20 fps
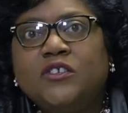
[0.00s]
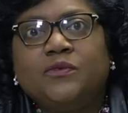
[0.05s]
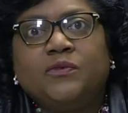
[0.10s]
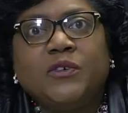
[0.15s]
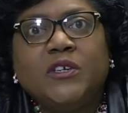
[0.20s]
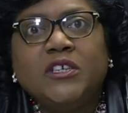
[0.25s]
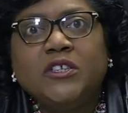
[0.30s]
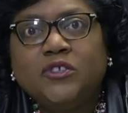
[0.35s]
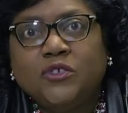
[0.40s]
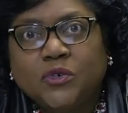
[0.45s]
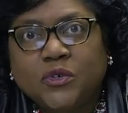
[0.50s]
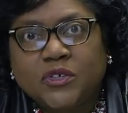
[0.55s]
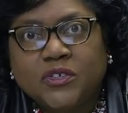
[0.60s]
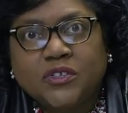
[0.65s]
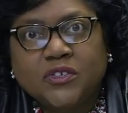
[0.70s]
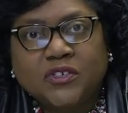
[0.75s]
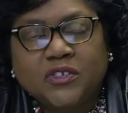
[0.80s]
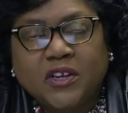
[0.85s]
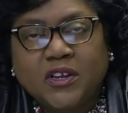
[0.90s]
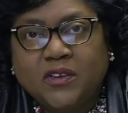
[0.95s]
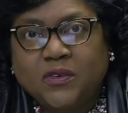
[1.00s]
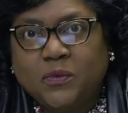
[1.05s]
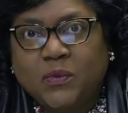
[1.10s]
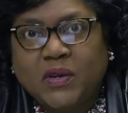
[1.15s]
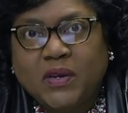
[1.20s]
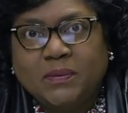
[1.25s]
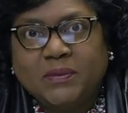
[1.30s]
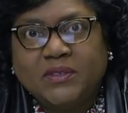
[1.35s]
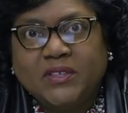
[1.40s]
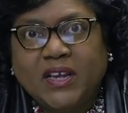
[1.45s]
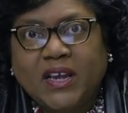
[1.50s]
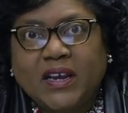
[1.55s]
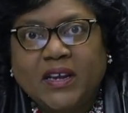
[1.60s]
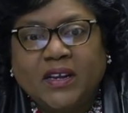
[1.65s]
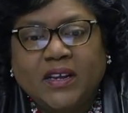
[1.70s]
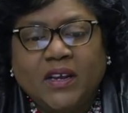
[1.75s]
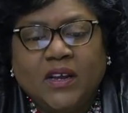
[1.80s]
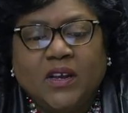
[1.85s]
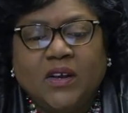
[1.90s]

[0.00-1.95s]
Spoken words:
of resources on the website